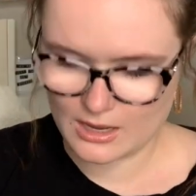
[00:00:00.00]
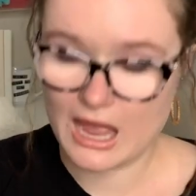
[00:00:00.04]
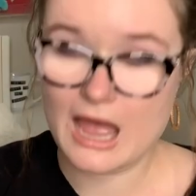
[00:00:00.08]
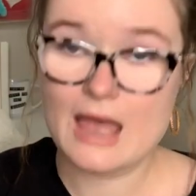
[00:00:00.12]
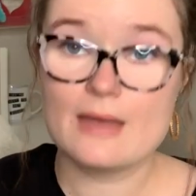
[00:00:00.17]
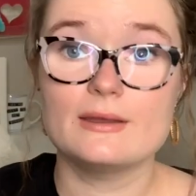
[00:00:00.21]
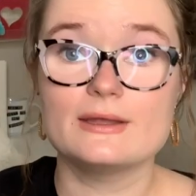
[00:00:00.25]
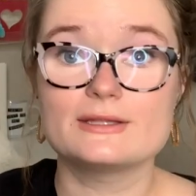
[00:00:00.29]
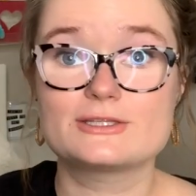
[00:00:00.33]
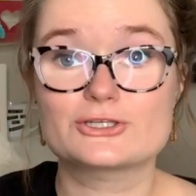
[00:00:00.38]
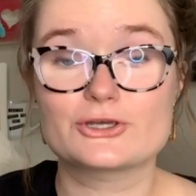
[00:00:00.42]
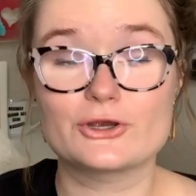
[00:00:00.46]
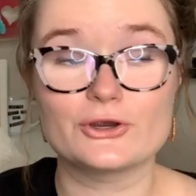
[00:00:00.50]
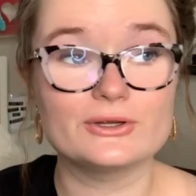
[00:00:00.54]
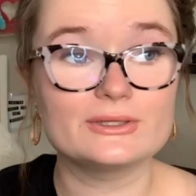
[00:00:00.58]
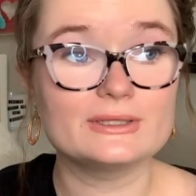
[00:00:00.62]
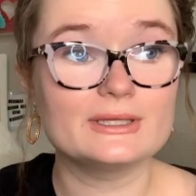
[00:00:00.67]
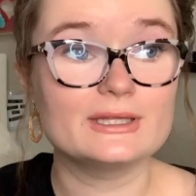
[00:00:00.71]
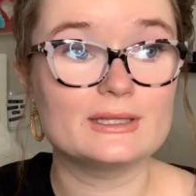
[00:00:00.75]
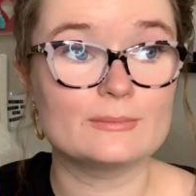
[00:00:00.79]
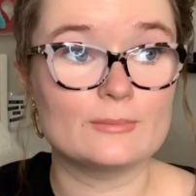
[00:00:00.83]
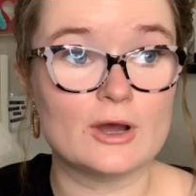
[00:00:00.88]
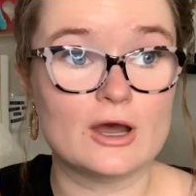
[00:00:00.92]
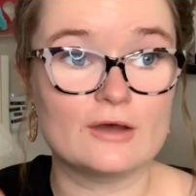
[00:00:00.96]
I, it's
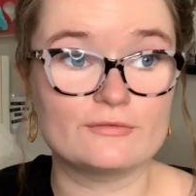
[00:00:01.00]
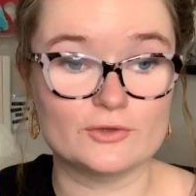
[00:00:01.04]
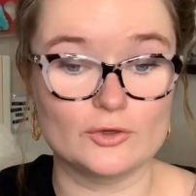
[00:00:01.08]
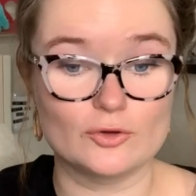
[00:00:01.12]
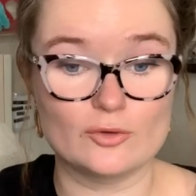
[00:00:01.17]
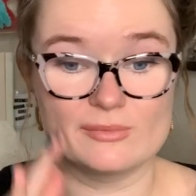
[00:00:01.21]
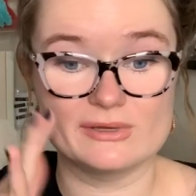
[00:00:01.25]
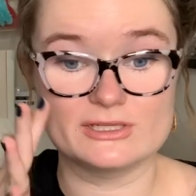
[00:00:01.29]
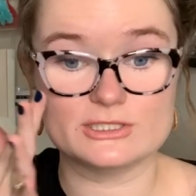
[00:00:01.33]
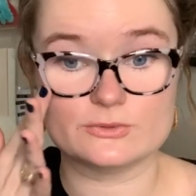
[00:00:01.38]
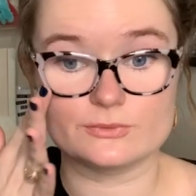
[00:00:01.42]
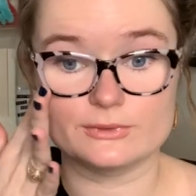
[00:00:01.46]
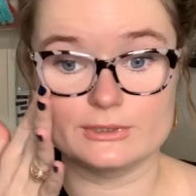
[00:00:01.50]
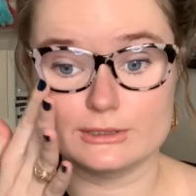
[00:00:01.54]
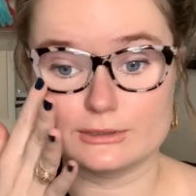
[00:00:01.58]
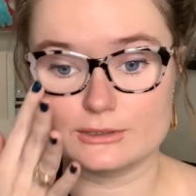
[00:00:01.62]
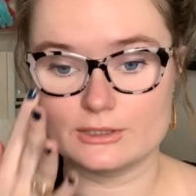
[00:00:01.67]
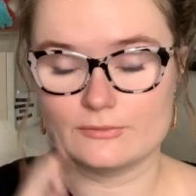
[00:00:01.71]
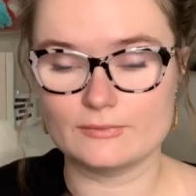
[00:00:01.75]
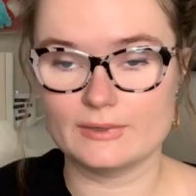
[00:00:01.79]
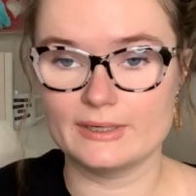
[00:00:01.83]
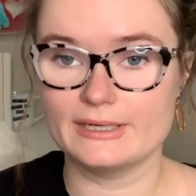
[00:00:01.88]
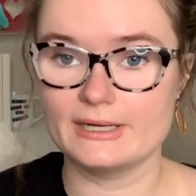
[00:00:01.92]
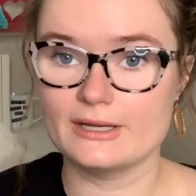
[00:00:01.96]
currently the Mafia Romance
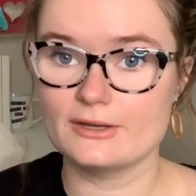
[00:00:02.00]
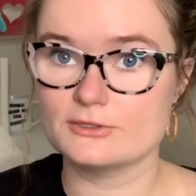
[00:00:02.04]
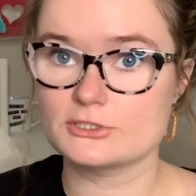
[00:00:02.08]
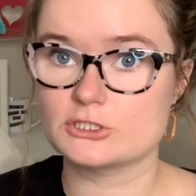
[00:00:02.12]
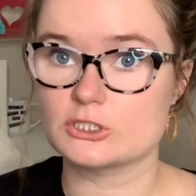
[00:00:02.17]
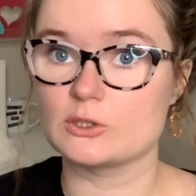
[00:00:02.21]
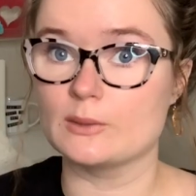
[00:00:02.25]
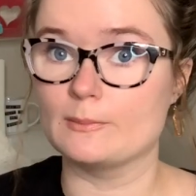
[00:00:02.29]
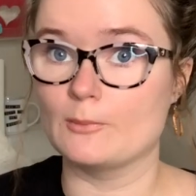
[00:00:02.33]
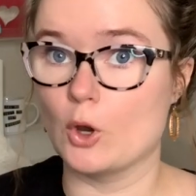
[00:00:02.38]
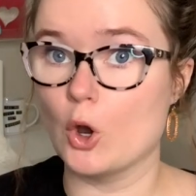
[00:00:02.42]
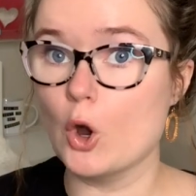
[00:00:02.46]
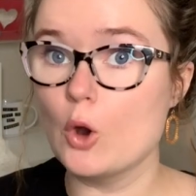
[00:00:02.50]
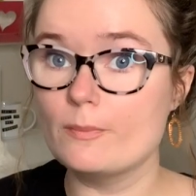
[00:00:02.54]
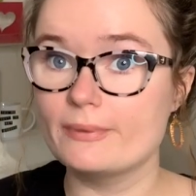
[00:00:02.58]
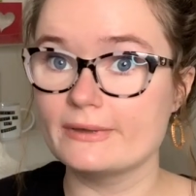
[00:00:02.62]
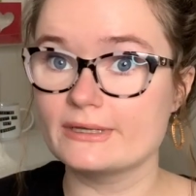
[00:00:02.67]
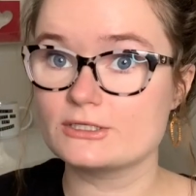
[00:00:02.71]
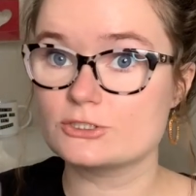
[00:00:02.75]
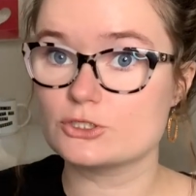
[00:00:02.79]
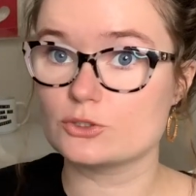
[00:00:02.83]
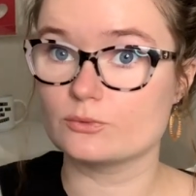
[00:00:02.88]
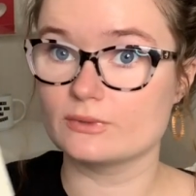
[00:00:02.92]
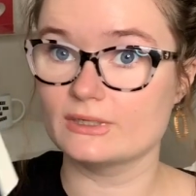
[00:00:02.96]
Readathon right now, so I'm
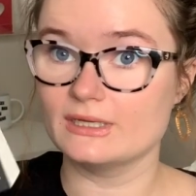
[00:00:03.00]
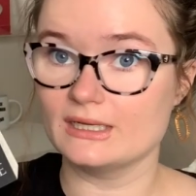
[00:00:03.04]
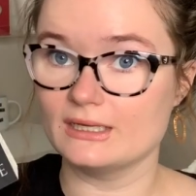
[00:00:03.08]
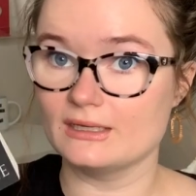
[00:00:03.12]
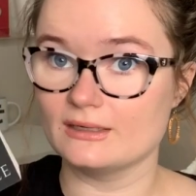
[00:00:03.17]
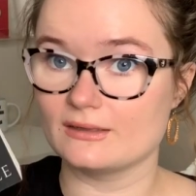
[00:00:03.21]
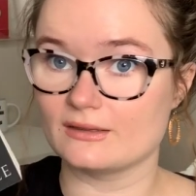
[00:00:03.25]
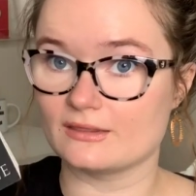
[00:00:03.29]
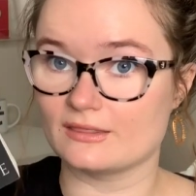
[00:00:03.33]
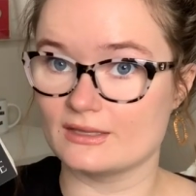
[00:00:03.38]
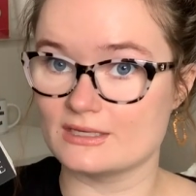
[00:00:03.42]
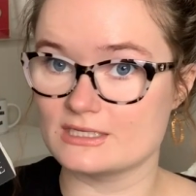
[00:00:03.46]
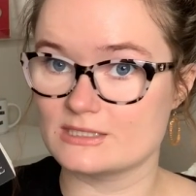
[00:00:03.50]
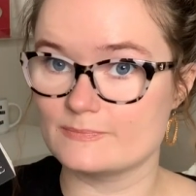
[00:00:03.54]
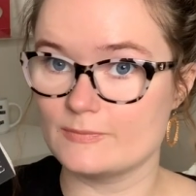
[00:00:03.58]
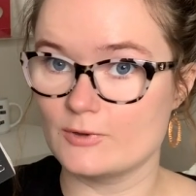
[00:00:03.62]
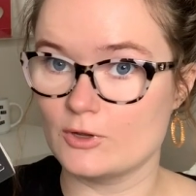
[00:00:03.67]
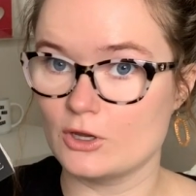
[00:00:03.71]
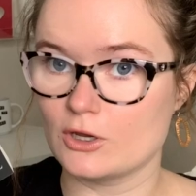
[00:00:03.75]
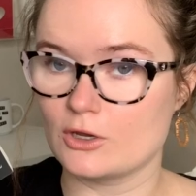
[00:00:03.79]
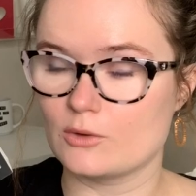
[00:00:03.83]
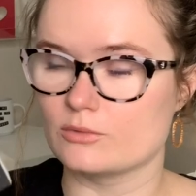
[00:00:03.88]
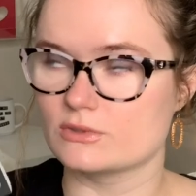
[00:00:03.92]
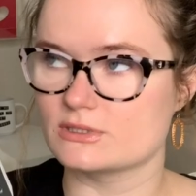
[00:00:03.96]
hoping to read this book.